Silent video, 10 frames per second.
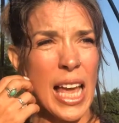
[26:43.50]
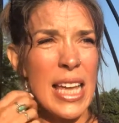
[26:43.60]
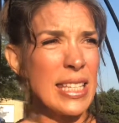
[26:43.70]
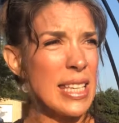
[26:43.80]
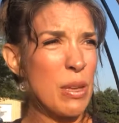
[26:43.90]

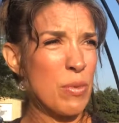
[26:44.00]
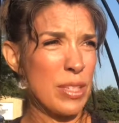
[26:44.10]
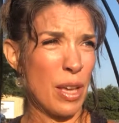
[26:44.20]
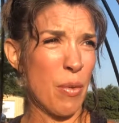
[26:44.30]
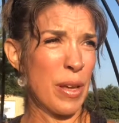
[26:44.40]
as he
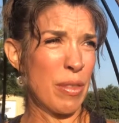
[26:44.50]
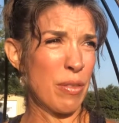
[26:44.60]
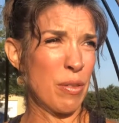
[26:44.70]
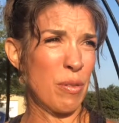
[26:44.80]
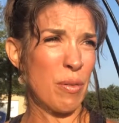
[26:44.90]
was going
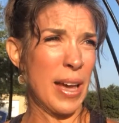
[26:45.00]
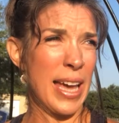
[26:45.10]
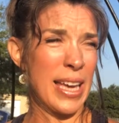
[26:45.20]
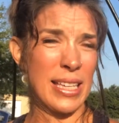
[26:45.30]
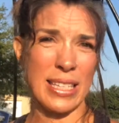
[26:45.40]
through
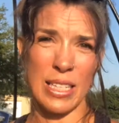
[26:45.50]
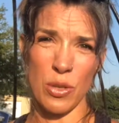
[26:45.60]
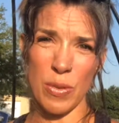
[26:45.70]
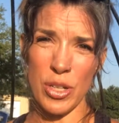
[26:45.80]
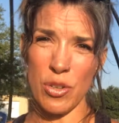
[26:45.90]
a
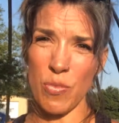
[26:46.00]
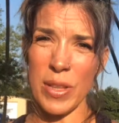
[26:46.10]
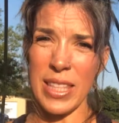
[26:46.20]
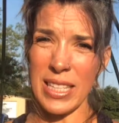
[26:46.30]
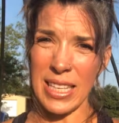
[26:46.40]
situation
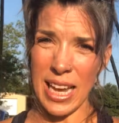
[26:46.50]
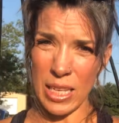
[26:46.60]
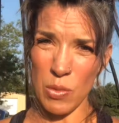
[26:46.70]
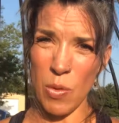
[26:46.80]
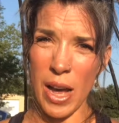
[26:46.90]
with his
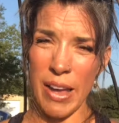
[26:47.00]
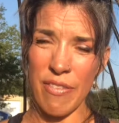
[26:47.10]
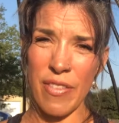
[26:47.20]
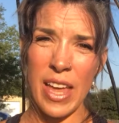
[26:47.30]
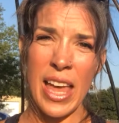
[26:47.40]

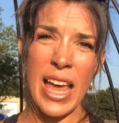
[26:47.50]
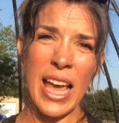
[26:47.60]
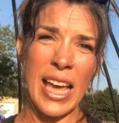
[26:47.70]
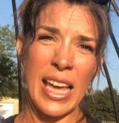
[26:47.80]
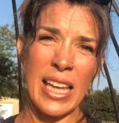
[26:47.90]
ex-wife
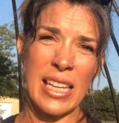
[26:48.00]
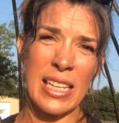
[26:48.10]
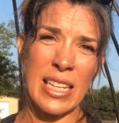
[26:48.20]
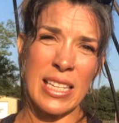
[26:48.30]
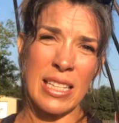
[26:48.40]
and
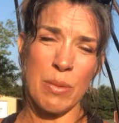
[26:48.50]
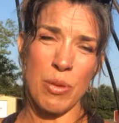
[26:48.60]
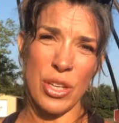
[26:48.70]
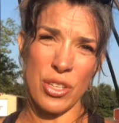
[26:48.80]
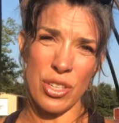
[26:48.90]
his
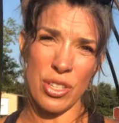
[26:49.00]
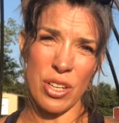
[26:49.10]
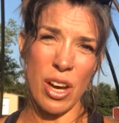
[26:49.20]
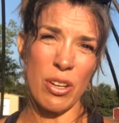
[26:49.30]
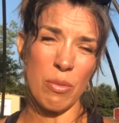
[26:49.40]
precious
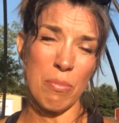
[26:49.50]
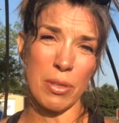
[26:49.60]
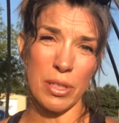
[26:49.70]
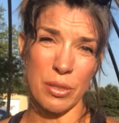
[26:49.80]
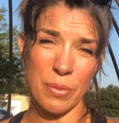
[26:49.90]
daughter,
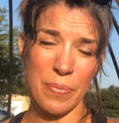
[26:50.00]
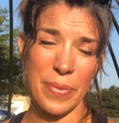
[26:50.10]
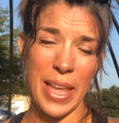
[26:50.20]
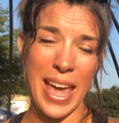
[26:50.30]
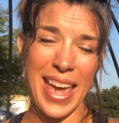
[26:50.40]
Blue.
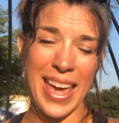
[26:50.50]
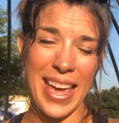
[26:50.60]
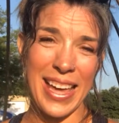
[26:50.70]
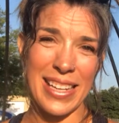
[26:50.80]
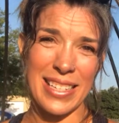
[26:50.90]

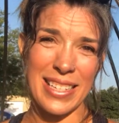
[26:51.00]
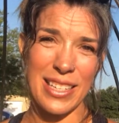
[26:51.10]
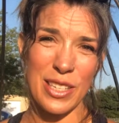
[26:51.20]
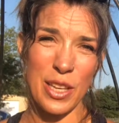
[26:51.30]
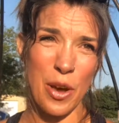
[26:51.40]
And
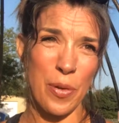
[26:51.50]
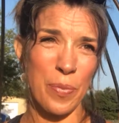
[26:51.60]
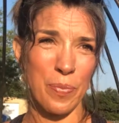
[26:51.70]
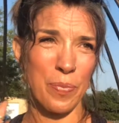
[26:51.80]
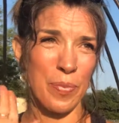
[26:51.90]
so,
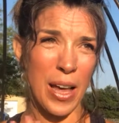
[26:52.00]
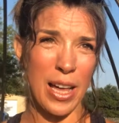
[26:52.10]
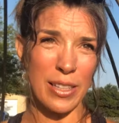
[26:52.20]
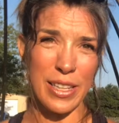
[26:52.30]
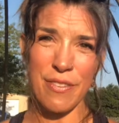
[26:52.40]

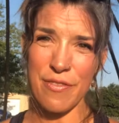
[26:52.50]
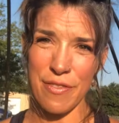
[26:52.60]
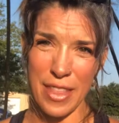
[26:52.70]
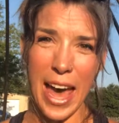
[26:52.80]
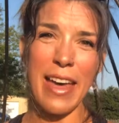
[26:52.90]
I'll leave
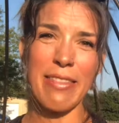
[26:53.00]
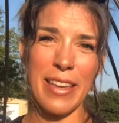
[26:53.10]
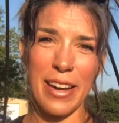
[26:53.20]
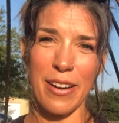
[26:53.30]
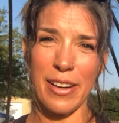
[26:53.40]
that
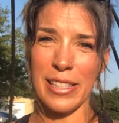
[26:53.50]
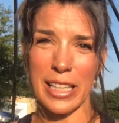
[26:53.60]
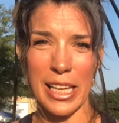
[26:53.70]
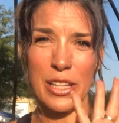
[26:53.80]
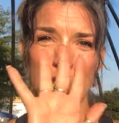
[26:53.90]
there and
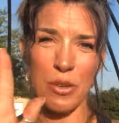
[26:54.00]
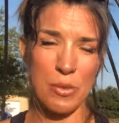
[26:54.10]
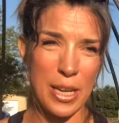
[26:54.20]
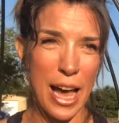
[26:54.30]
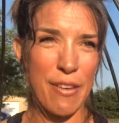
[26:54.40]
let you
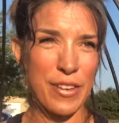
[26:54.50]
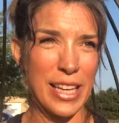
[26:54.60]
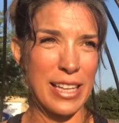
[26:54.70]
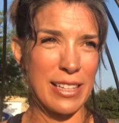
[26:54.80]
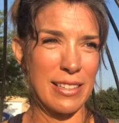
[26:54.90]
dive
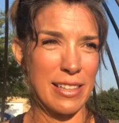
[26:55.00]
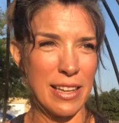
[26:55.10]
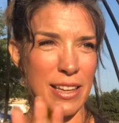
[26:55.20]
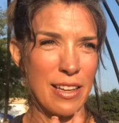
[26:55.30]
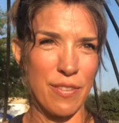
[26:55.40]
in
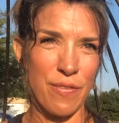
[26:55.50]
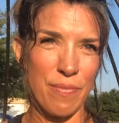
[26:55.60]
and